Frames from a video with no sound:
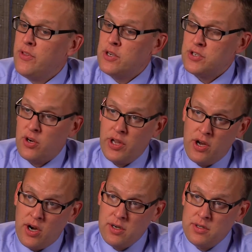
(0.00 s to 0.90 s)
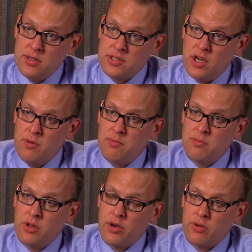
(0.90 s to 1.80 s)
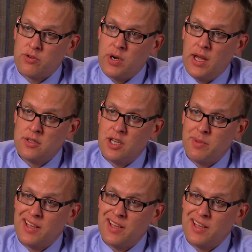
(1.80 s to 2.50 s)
There certainly are some clinical trials that,